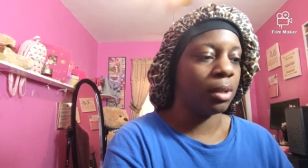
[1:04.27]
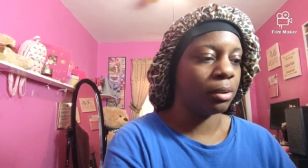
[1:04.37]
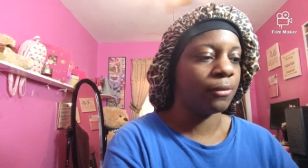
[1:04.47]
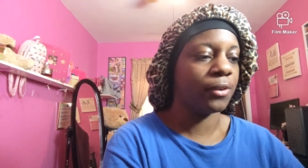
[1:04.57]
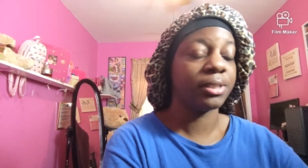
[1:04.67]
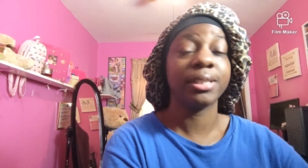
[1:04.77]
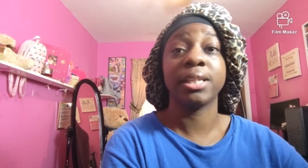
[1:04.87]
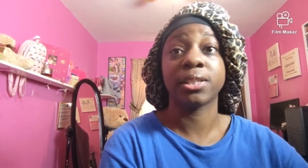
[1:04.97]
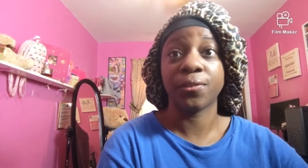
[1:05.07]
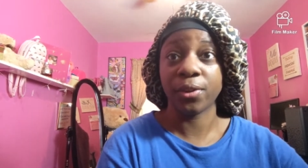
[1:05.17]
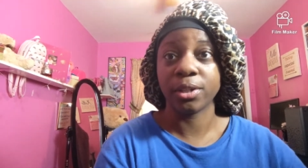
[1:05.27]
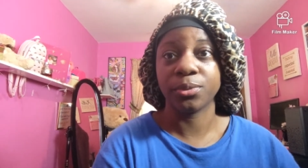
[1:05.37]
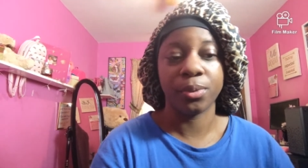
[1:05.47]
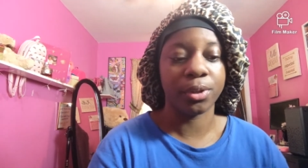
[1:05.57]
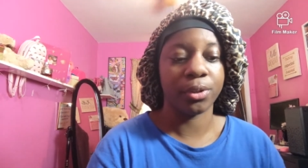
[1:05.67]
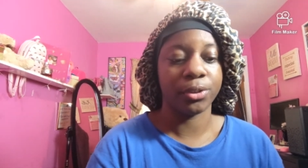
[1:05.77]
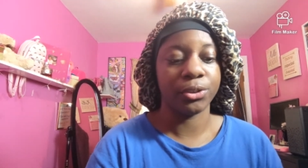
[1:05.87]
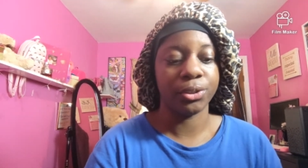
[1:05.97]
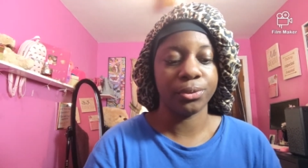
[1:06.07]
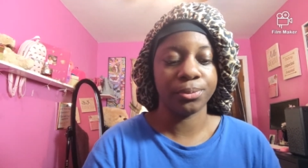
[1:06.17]
no, first things first, we are going to
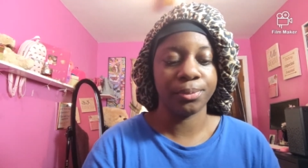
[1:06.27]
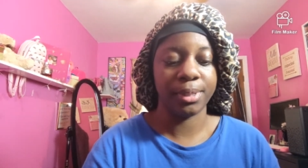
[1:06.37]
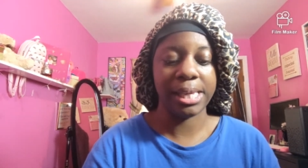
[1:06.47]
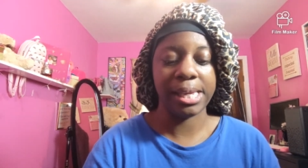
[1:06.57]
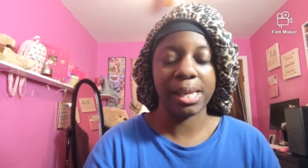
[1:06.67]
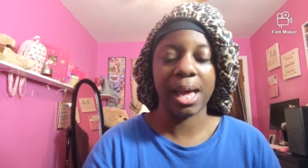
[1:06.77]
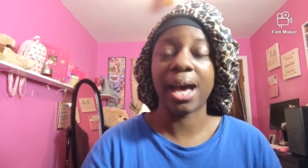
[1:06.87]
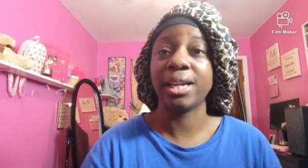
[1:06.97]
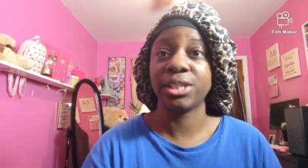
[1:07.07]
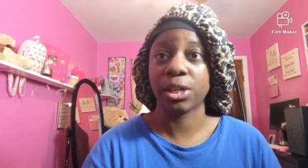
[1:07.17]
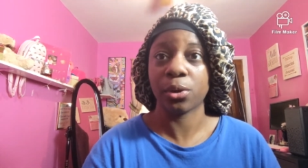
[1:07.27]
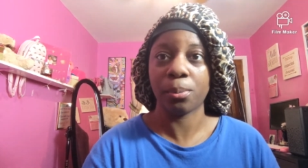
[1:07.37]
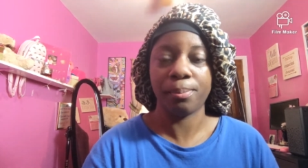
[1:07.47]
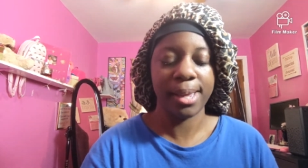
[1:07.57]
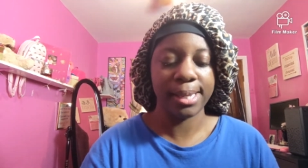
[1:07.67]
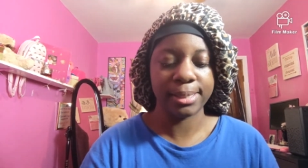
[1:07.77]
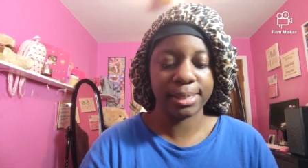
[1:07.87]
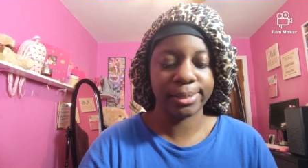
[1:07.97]
do the eyeshadow base.